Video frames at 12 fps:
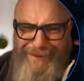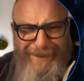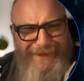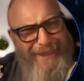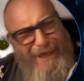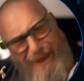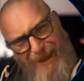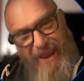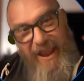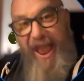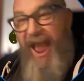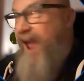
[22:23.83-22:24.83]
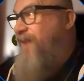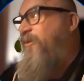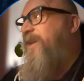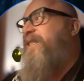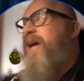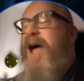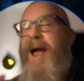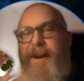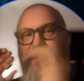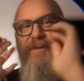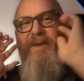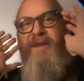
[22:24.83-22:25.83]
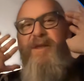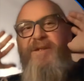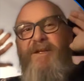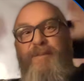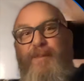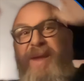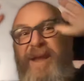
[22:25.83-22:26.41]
just like every time there's this big